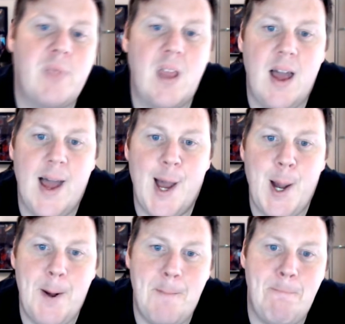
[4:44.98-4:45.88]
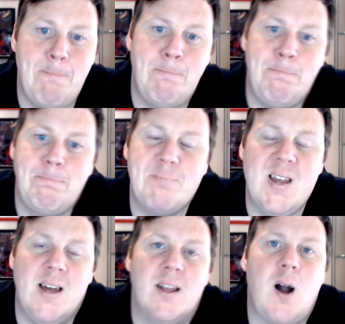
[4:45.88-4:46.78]
And
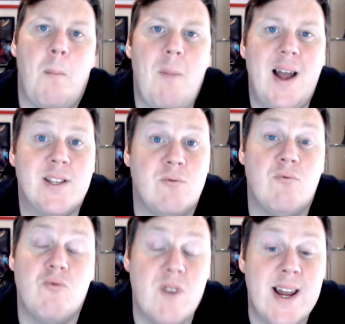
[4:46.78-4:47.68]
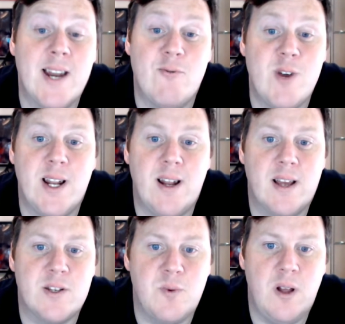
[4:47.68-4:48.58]
the combines are really
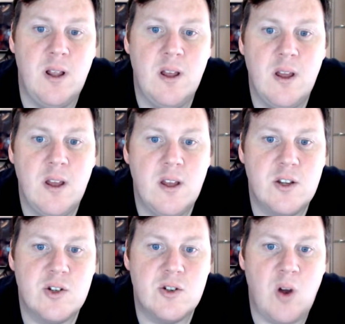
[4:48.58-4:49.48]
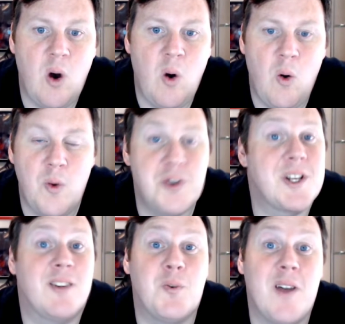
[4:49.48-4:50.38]
nice as well. So we're just
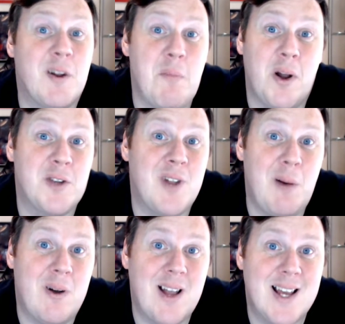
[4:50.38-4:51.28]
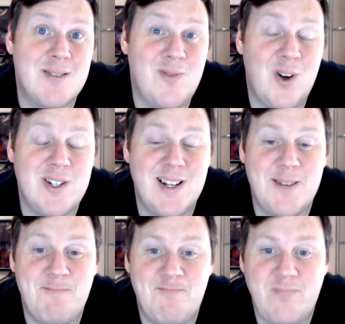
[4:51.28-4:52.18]
going to have to wait for the modders for that one, guys,
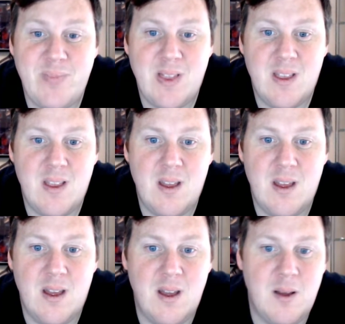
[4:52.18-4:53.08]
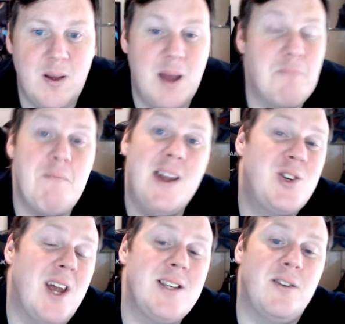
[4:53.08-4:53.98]
unfortunately. It may
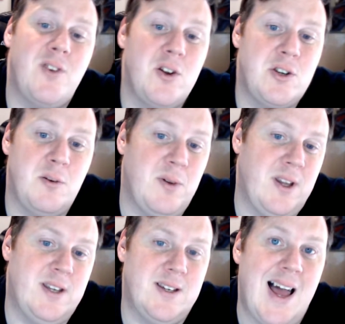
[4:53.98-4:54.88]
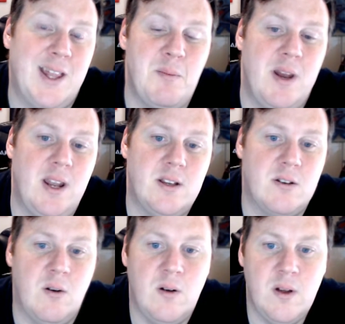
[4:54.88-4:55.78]
change in the future, but this is at the minute,
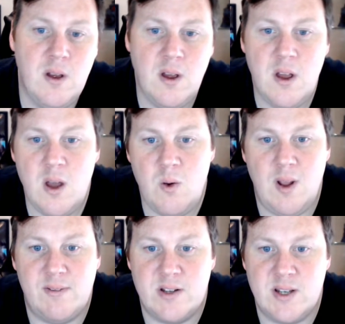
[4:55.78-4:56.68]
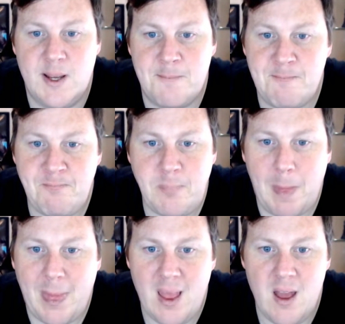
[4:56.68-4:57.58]
so we'll have to see.
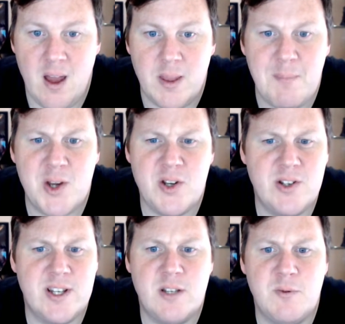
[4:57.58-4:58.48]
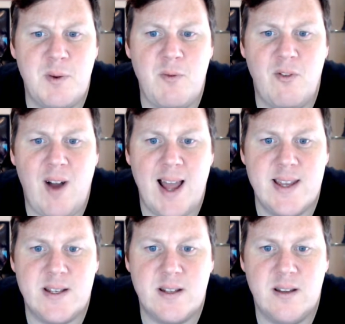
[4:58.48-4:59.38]
The mission system's been
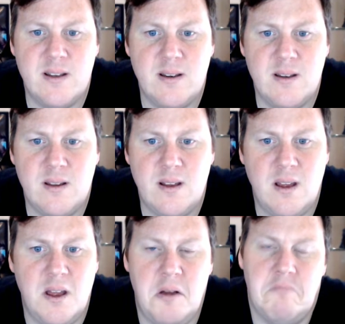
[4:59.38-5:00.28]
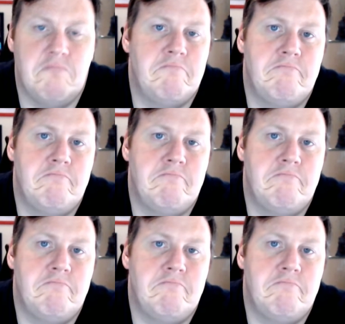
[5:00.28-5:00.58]
revised. Don't